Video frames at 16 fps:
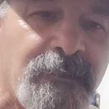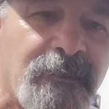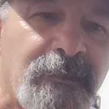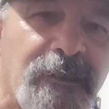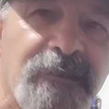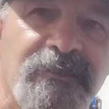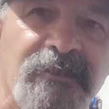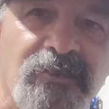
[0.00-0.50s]

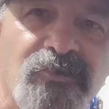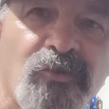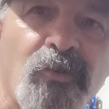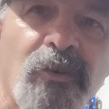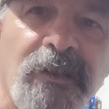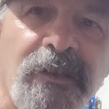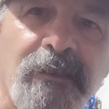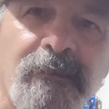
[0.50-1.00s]
It's a
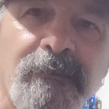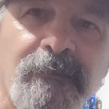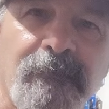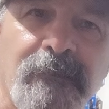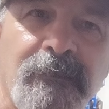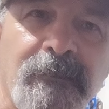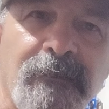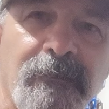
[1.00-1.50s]
toy.
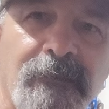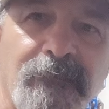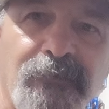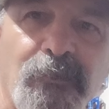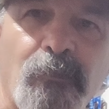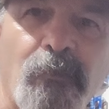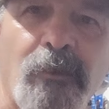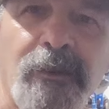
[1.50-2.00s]
If
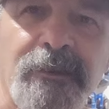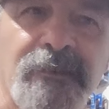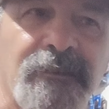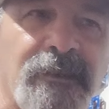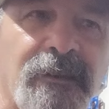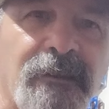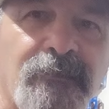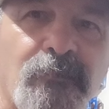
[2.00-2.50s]
you want it,
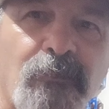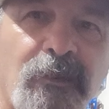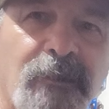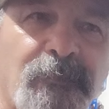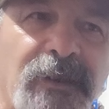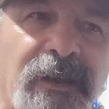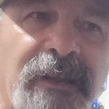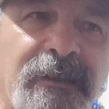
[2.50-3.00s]
yeah, you want to
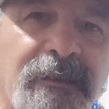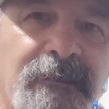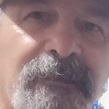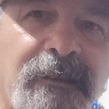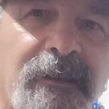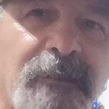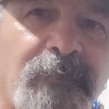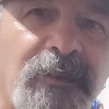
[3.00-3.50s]
buy it,
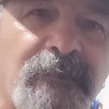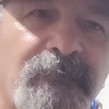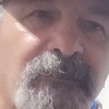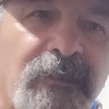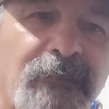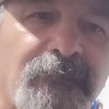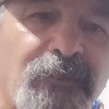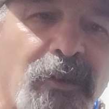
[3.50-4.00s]
yeah. But
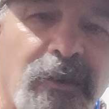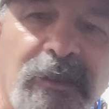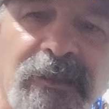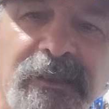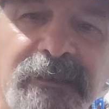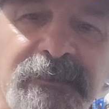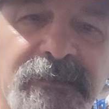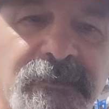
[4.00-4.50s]
if you're
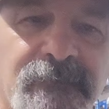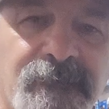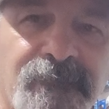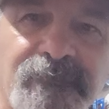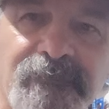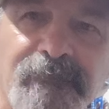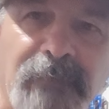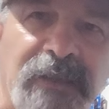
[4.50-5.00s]

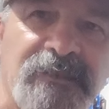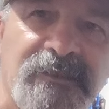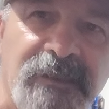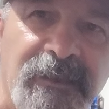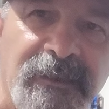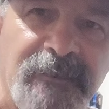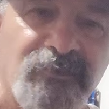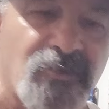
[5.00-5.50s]
collecting
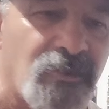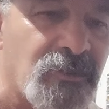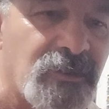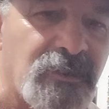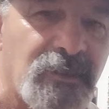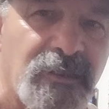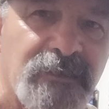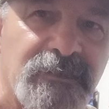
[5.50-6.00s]
Mustangs or you're
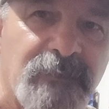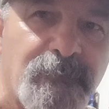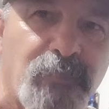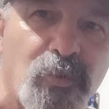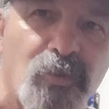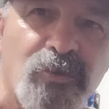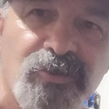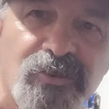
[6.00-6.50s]
collecting
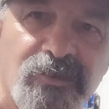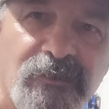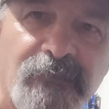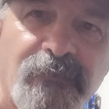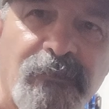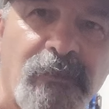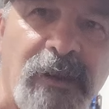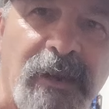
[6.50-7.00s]
Porsches or
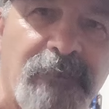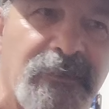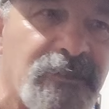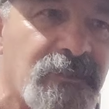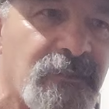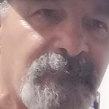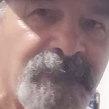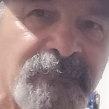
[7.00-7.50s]

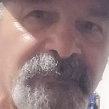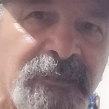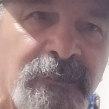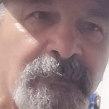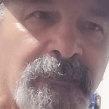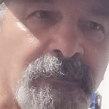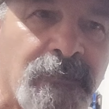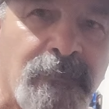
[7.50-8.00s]
Ferraris,
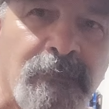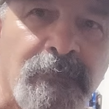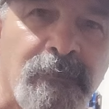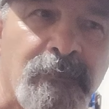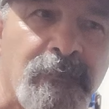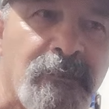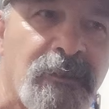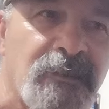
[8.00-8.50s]

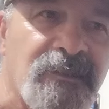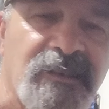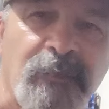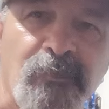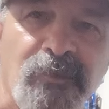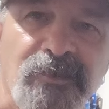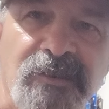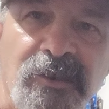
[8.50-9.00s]
and
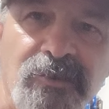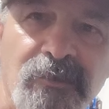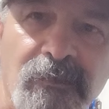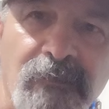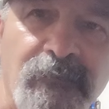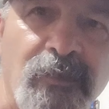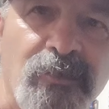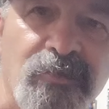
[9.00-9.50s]
someone sends you
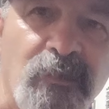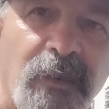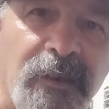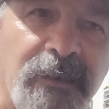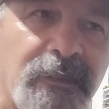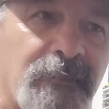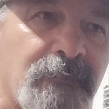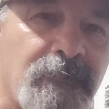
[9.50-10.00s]
a
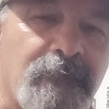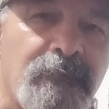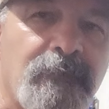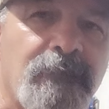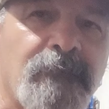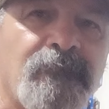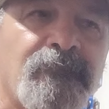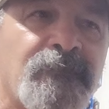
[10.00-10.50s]
Volkswagen,
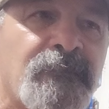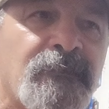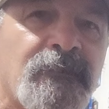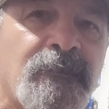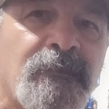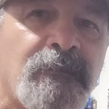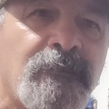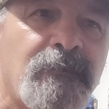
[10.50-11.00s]

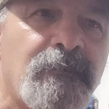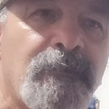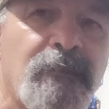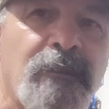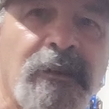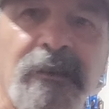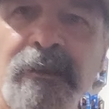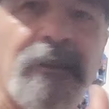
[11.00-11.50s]

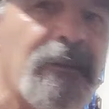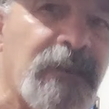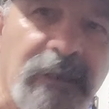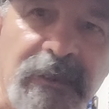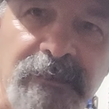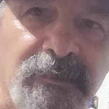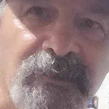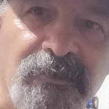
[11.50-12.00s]
and another
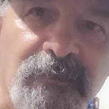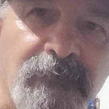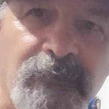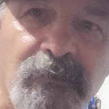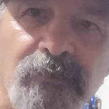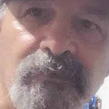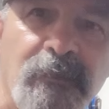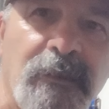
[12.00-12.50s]
guy sends you a
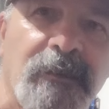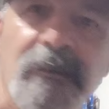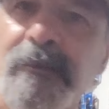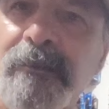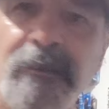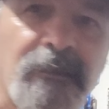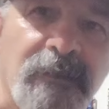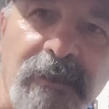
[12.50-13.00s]
Volkswagen,
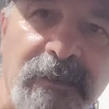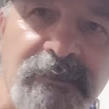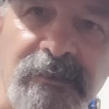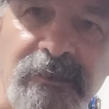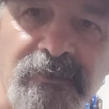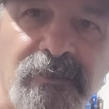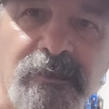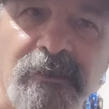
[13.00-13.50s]
another guy
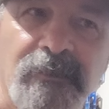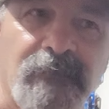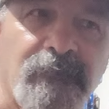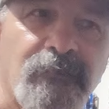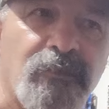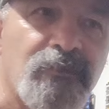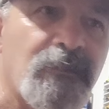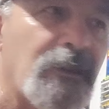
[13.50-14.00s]
sends you another
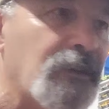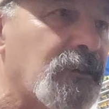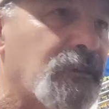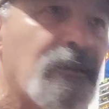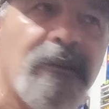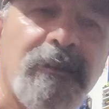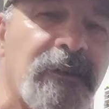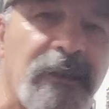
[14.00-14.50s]
Volkswagen,
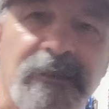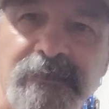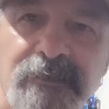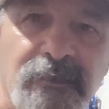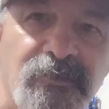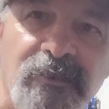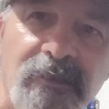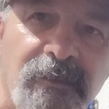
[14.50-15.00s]
another guy
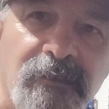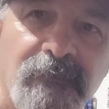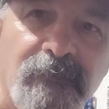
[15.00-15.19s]
sends you another